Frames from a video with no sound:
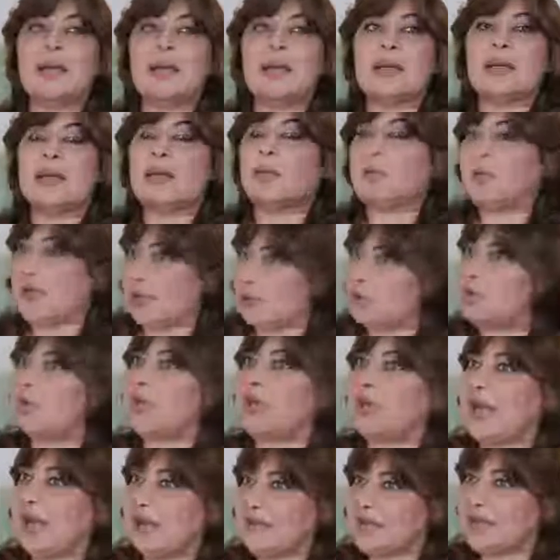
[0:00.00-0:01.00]
If that we
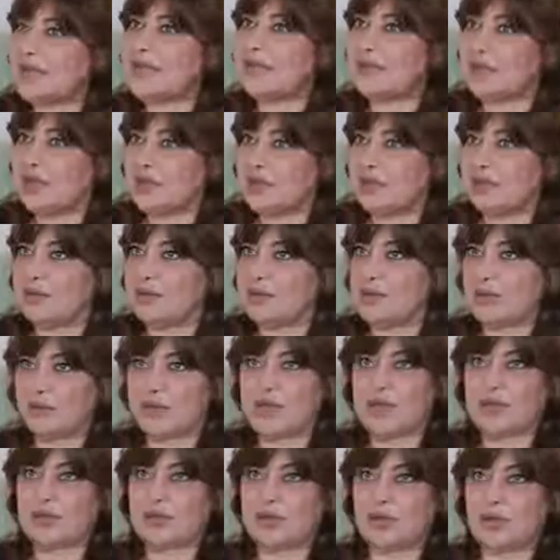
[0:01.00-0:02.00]
could have a similar
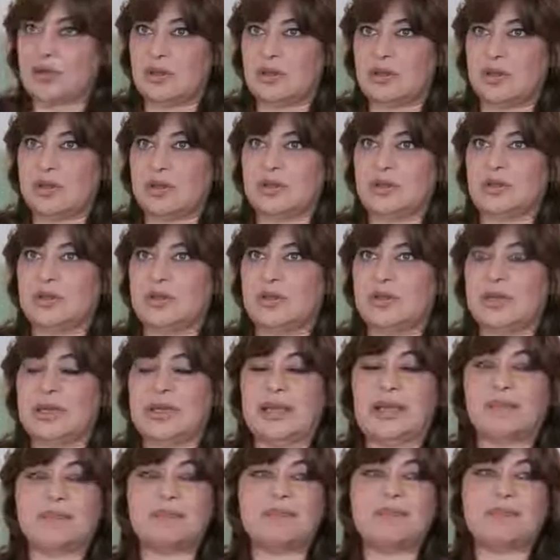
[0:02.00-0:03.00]
protection order in
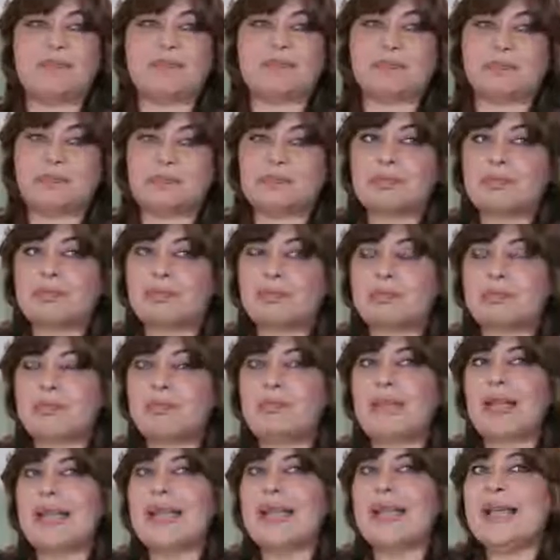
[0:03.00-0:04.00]
Turkey.
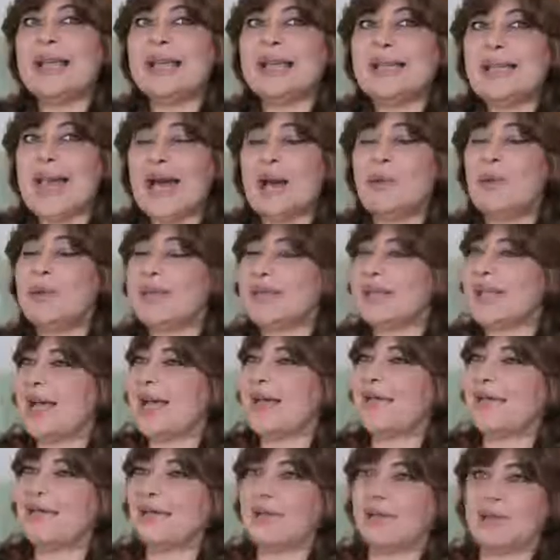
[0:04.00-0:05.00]
That was,
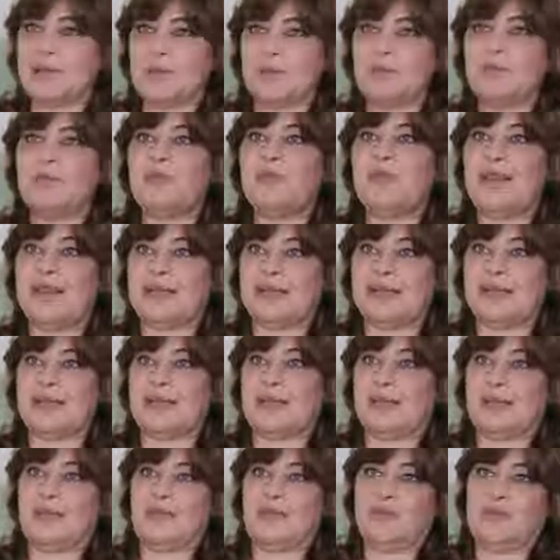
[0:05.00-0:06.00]
I think, a very
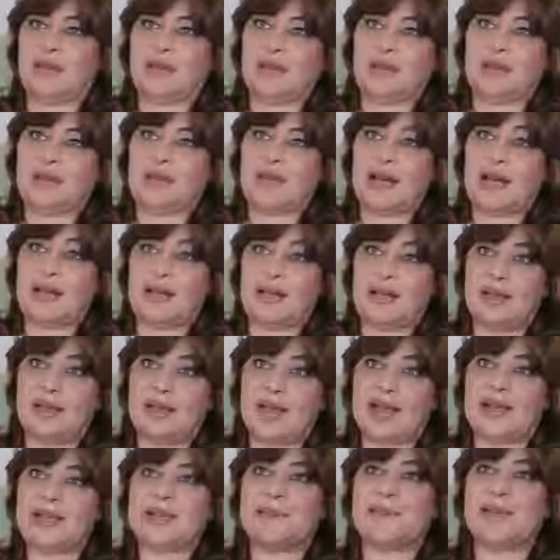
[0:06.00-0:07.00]
significant
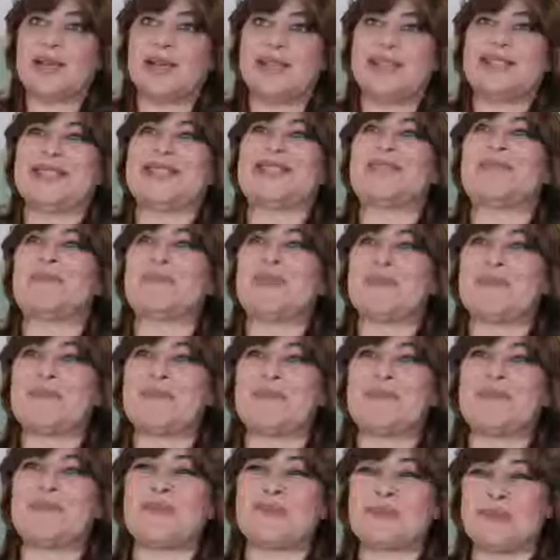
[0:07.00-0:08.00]
experience for
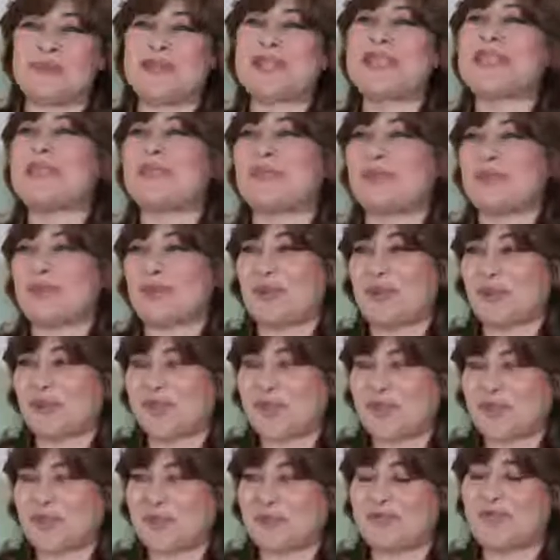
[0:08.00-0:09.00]
me for the civil code
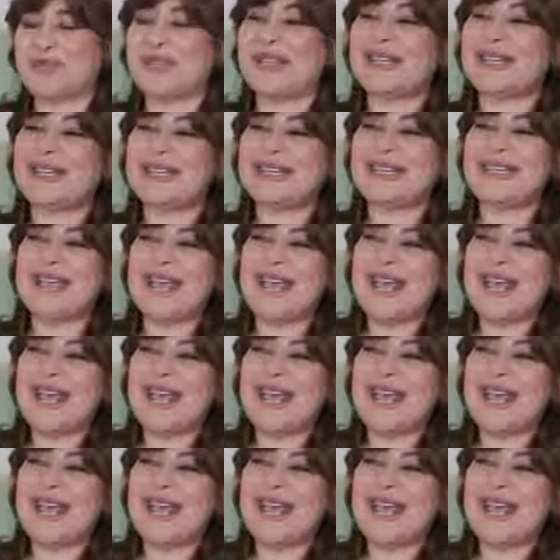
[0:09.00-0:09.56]
issue, because